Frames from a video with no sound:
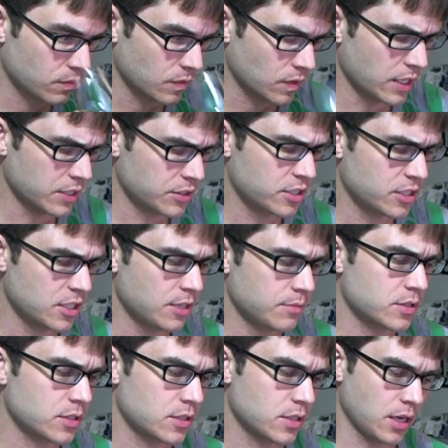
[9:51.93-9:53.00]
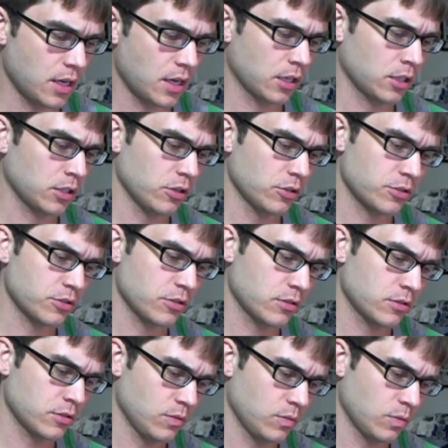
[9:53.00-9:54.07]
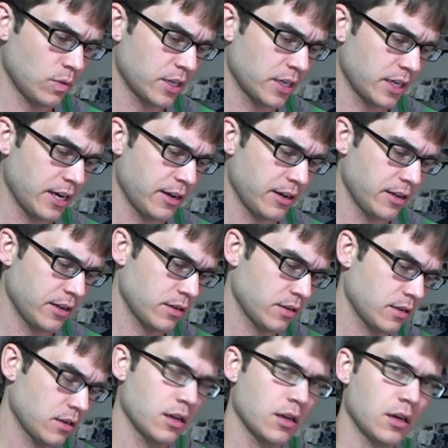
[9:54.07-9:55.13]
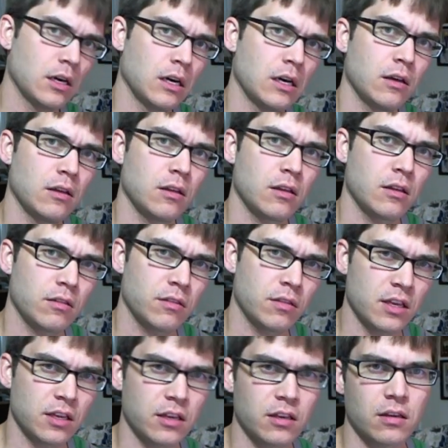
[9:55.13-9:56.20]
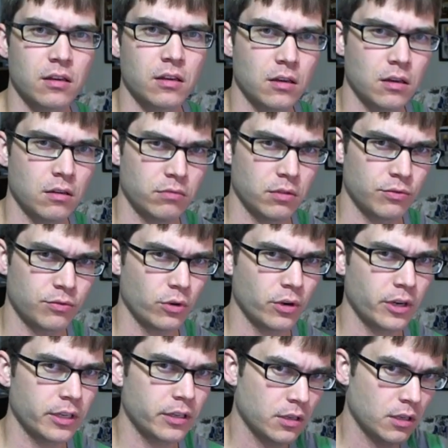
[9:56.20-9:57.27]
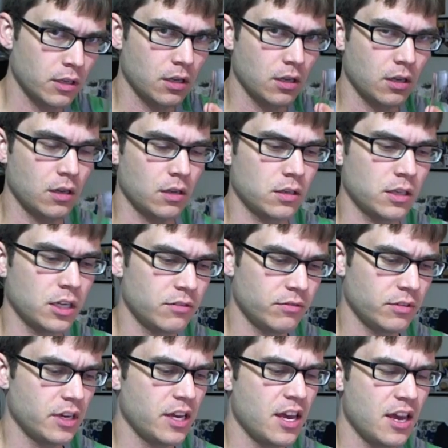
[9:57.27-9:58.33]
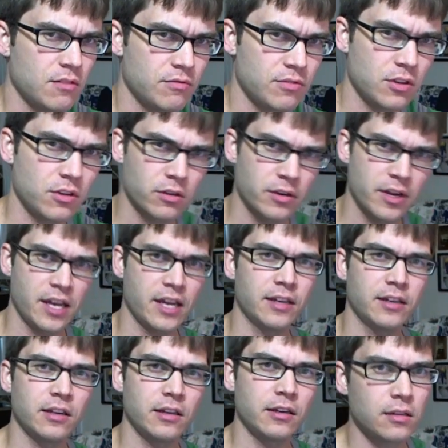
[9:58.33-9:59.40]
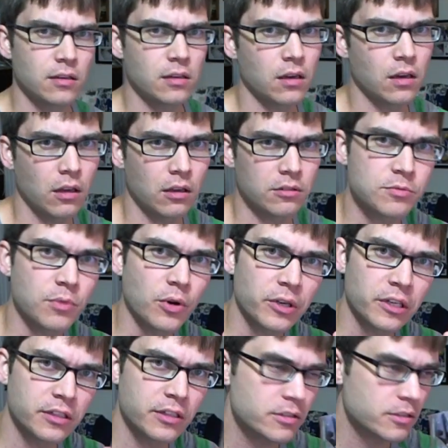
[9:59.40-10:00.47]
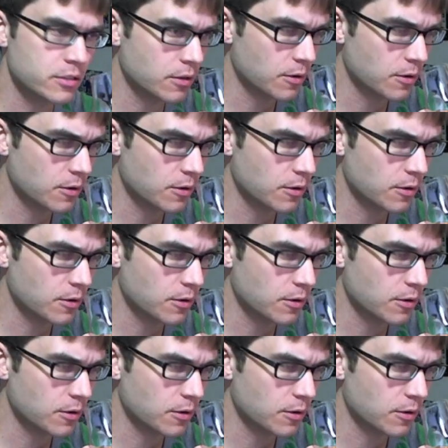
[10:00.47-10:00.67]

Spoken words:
It seems closer to what I think of Lafroig kind of a heavier handed smokiness.